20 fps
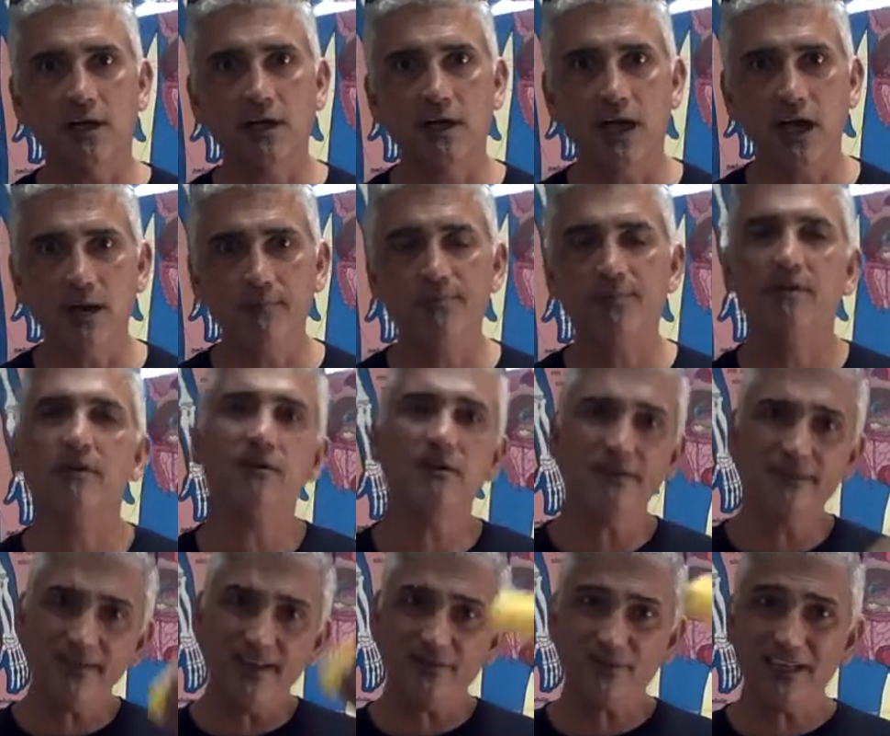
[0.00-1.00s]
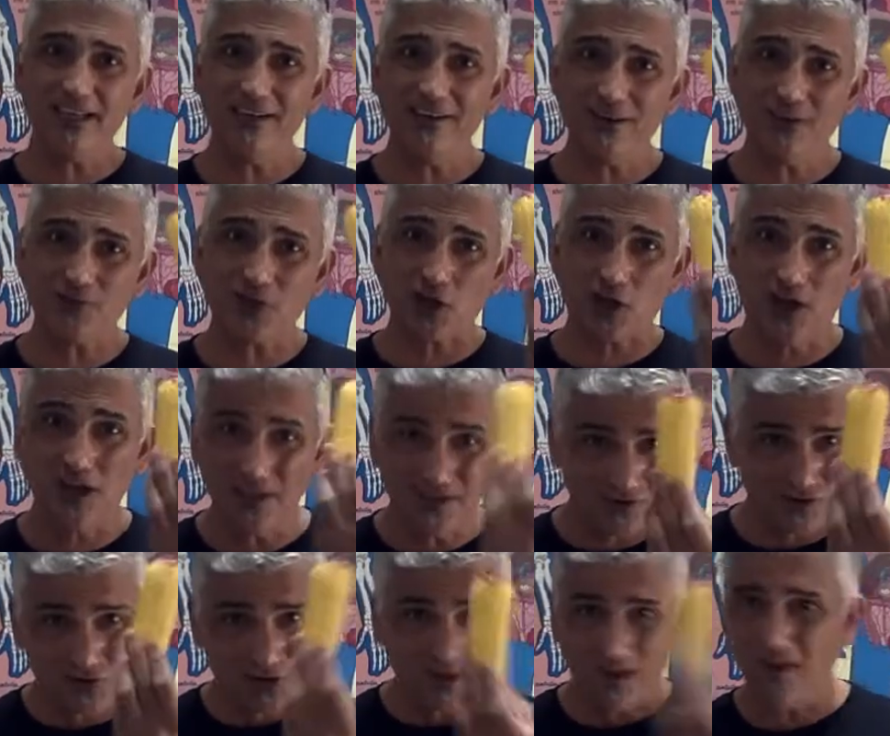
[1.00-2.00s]
a cup, you don't even have to eat it off the
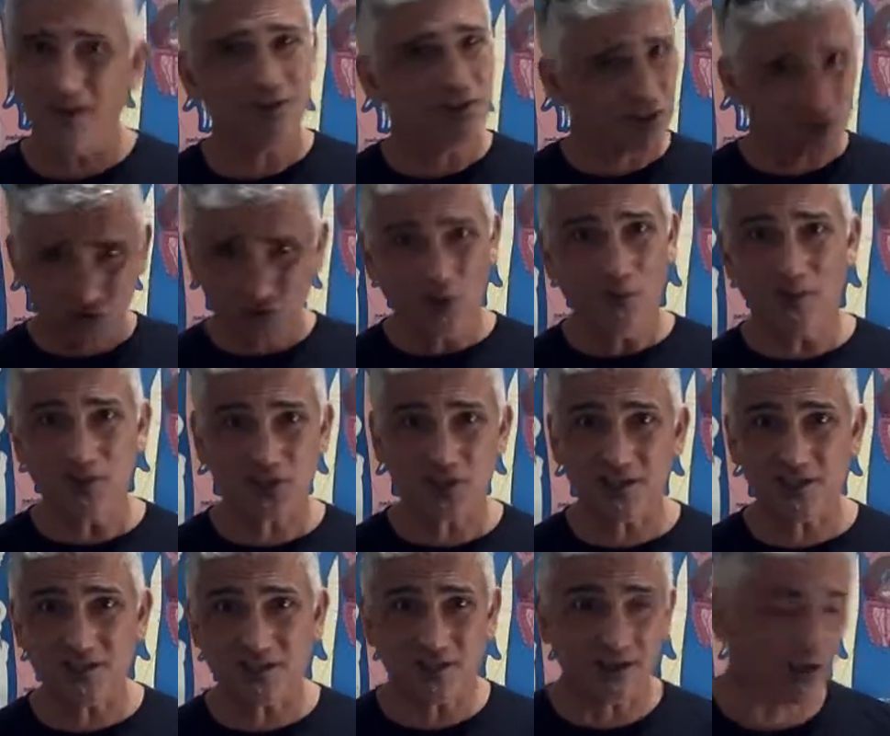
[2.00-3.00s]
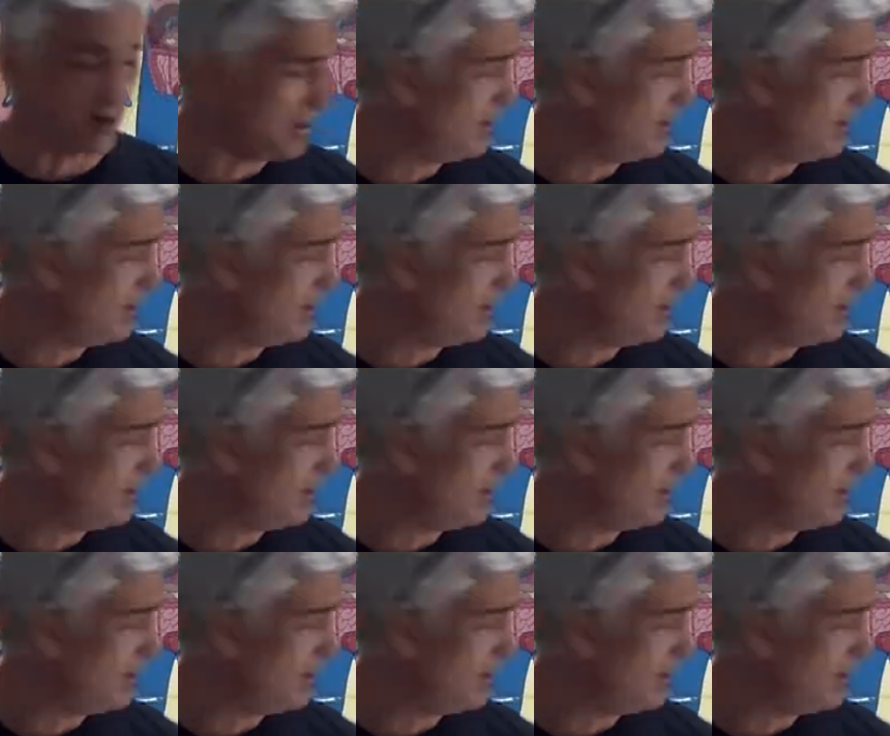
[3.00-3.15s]
cup. It's so much easier.